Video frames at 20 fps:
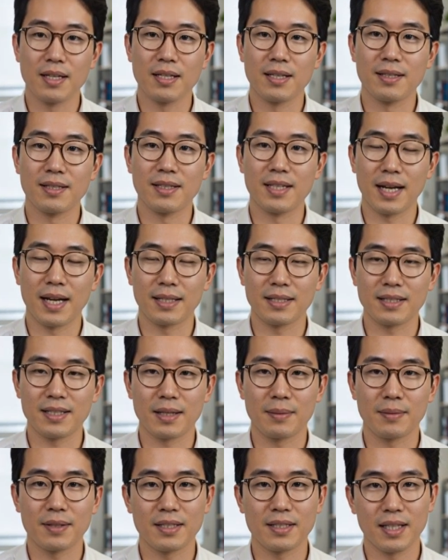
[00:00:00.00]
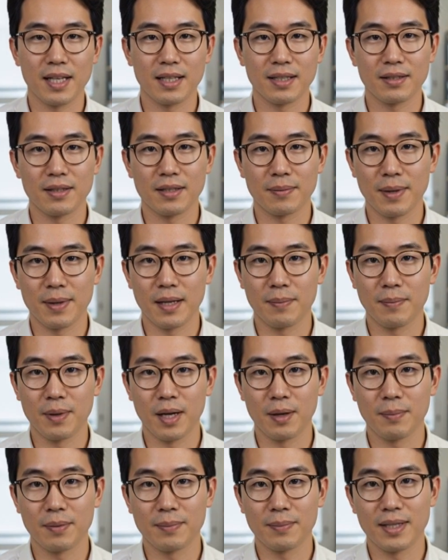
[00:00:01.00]
It sidesteps the dust speck
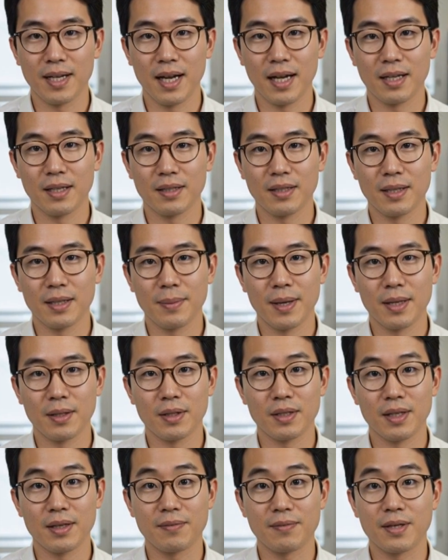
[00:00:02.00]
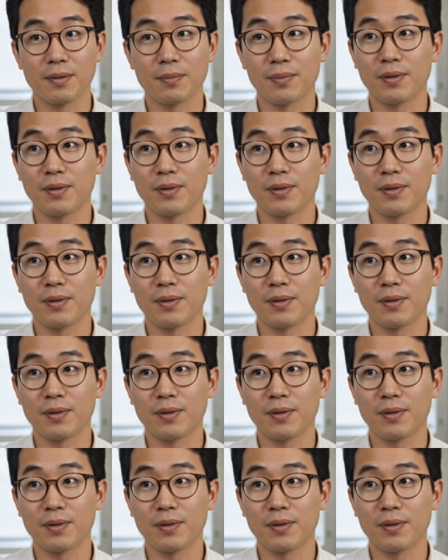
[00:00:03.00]
problem entirely by looking for the